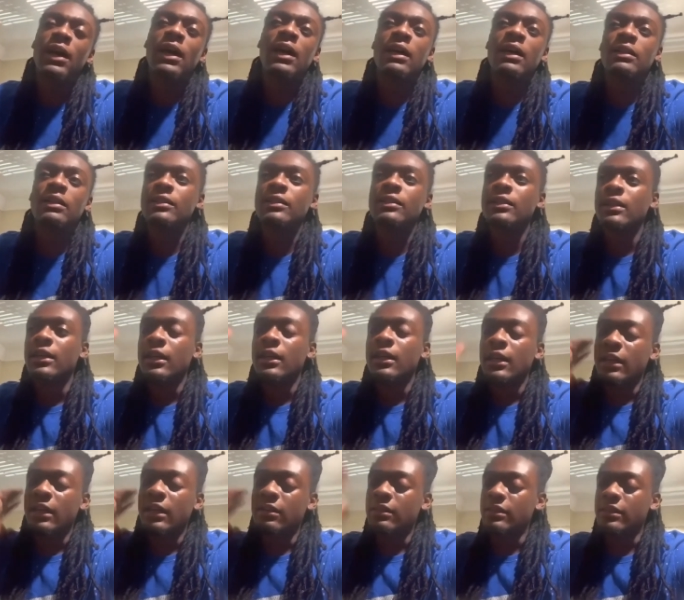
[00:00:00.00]
It's this
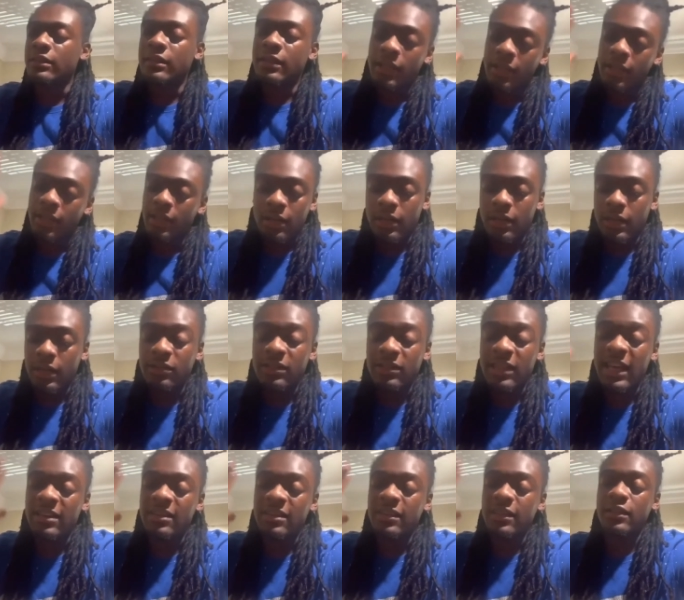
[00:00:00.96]
thing. It was actually
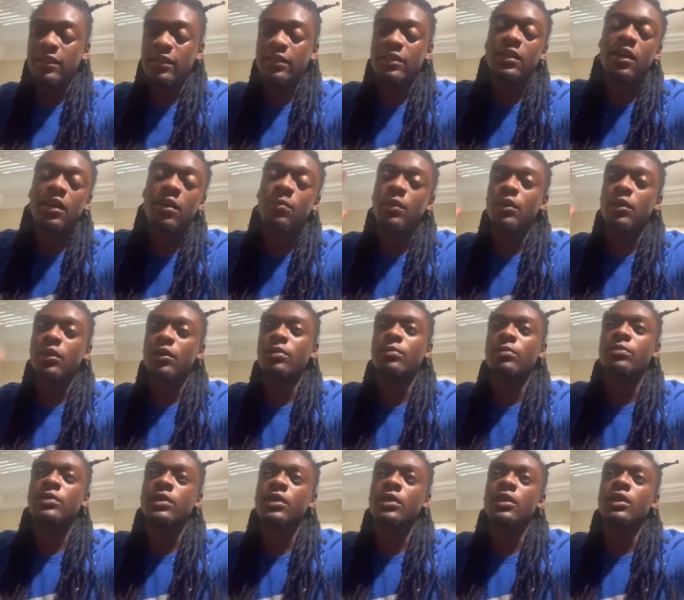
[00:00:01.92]
in the suburbs
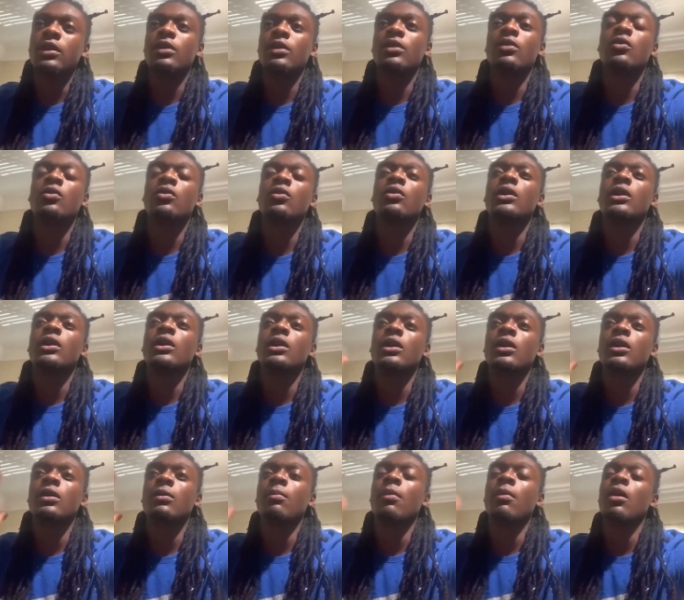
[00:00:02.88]
of Illinois,
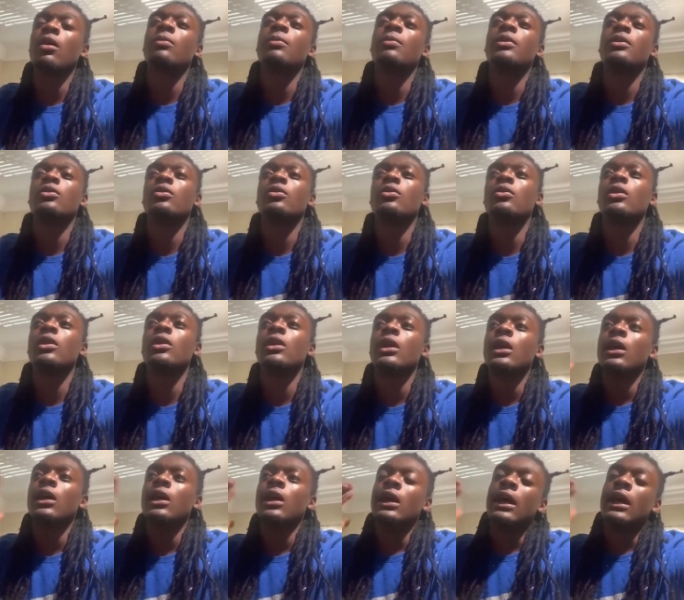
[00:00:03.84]
Markham, Illinois. I
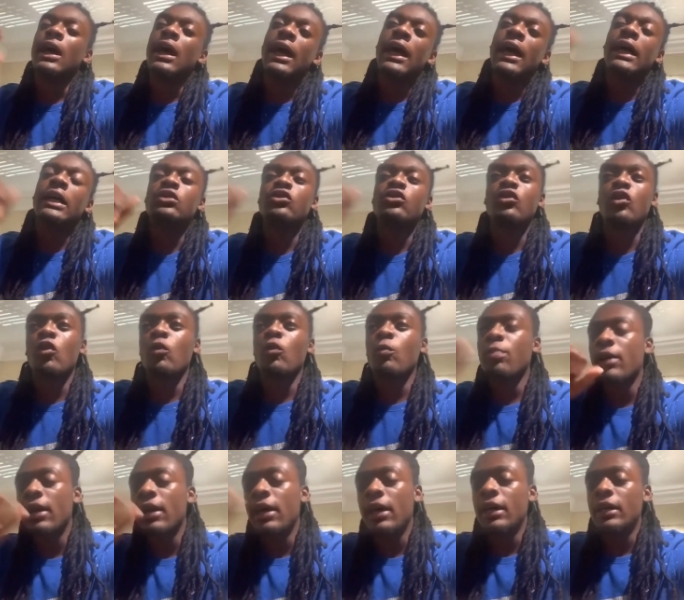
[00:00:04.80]
had drove
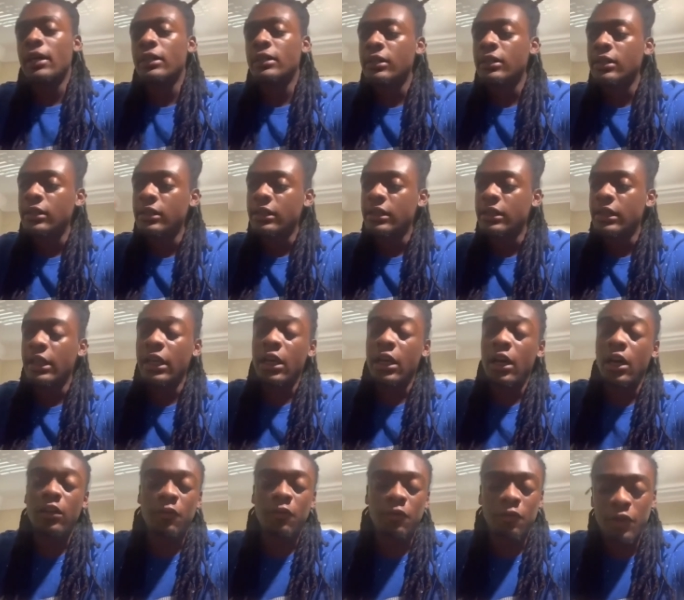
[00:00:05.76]
past this thing called the
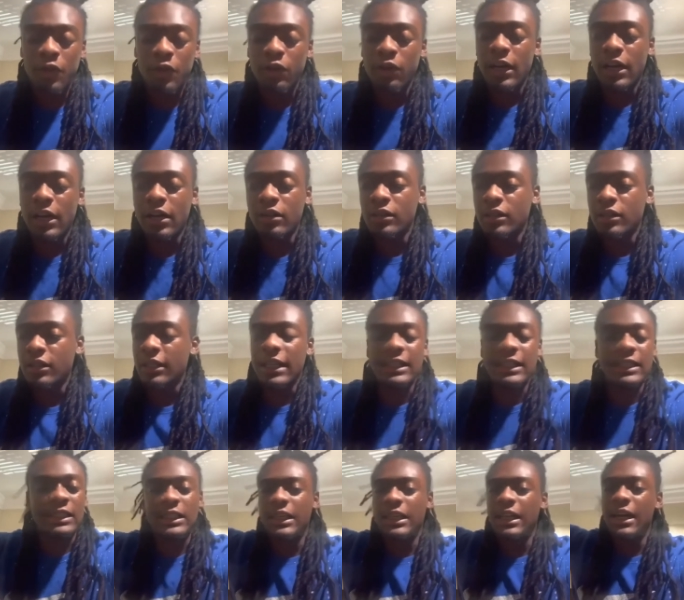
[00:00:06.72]
Field House, and I seen
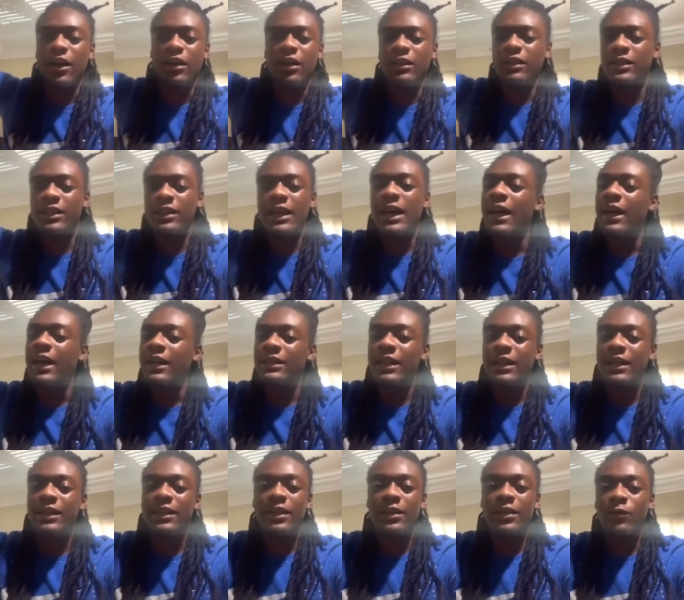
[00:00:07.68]
all these guys out there
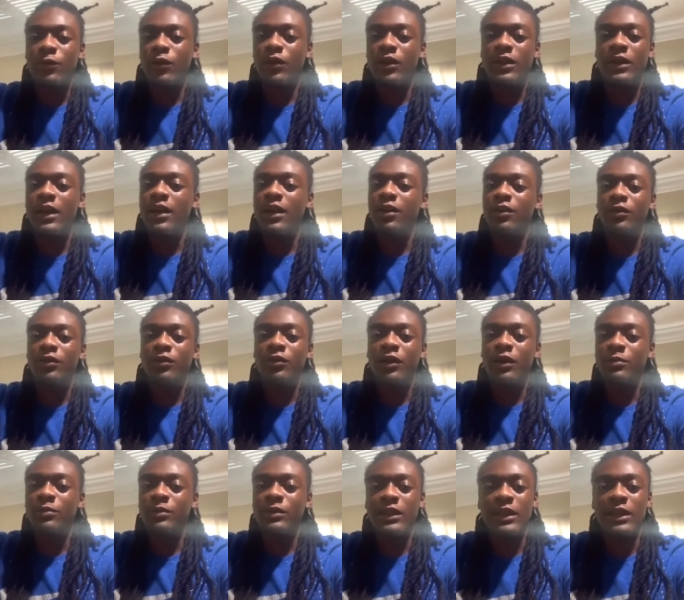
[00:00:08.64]
working out. You know what I'm
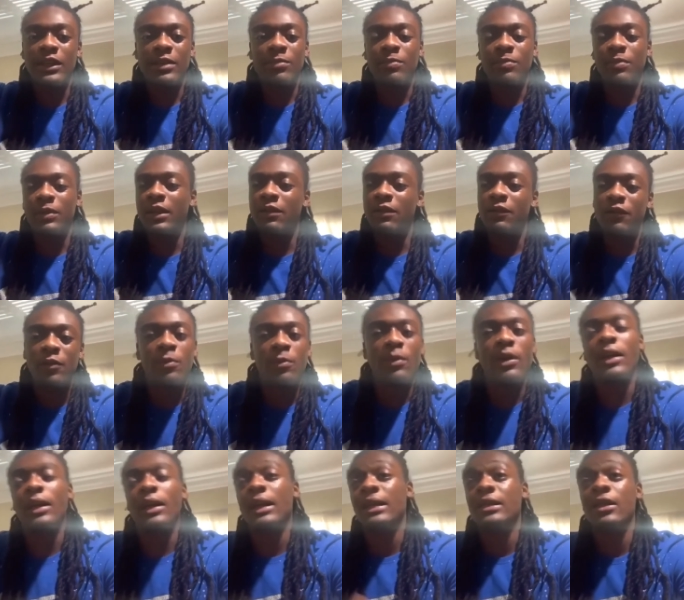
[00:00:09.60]
saying, playing football. And I told
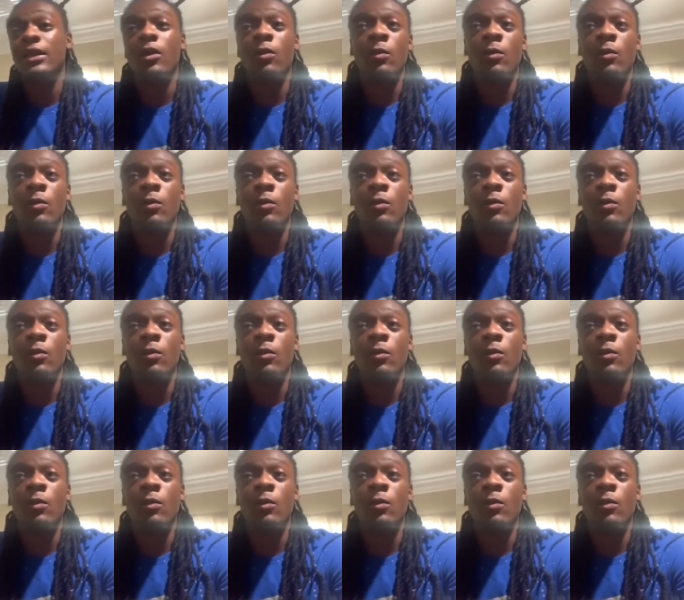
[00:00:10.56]
my mom,